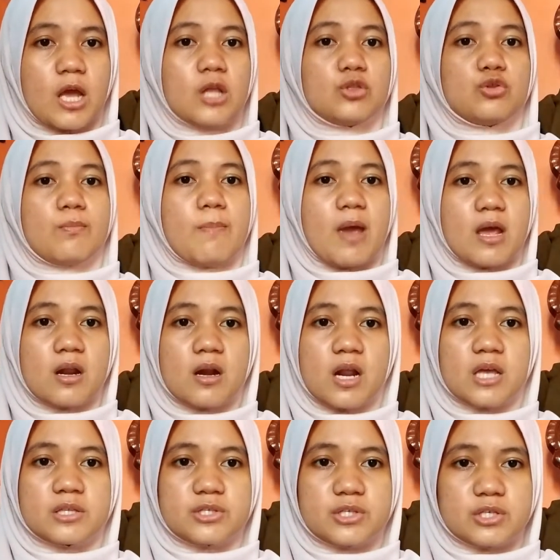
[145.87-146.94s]
to better
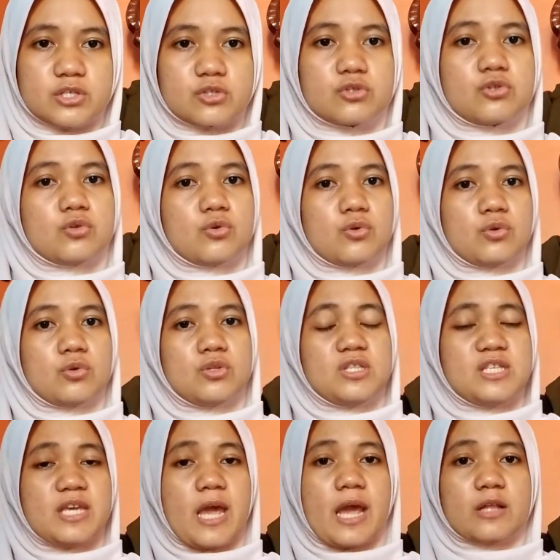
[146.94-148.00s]
adjust to
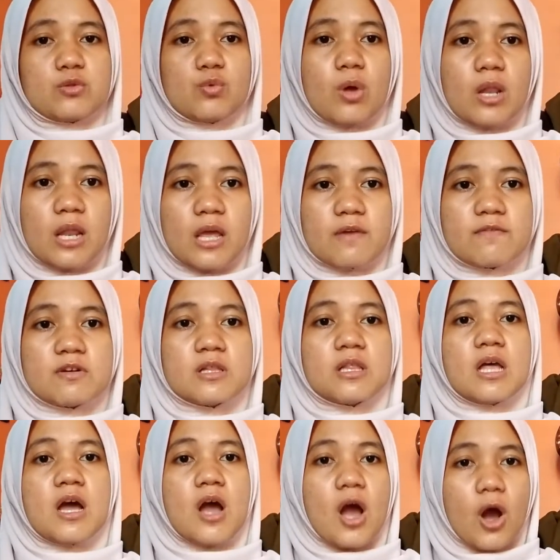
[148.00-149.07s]
the actual level
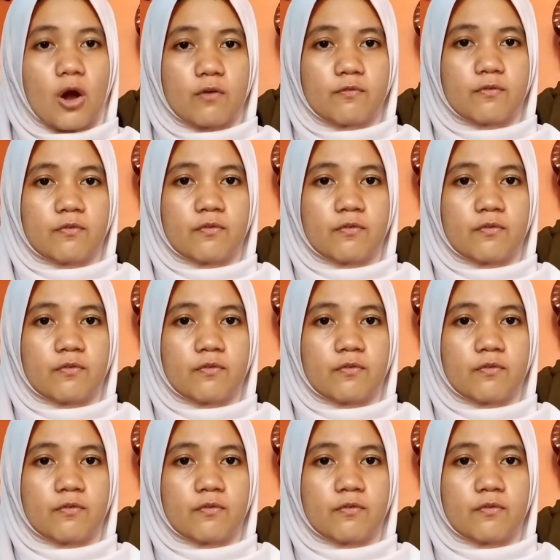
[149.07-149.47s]
of